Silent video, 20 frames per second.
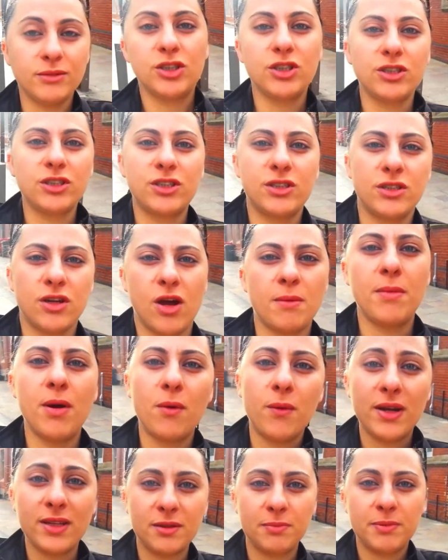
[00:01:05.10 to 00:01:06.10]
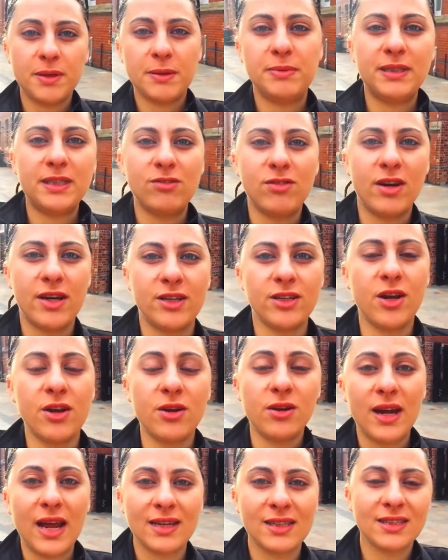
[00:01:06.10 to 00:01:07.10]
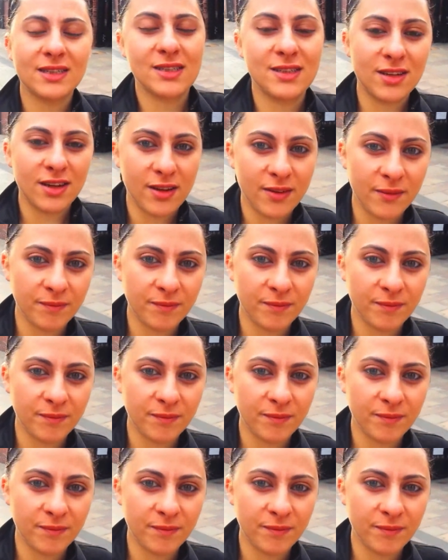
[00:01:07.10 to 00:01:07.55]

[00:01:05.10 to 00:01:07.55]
just on my way to BBC Radio Leicester.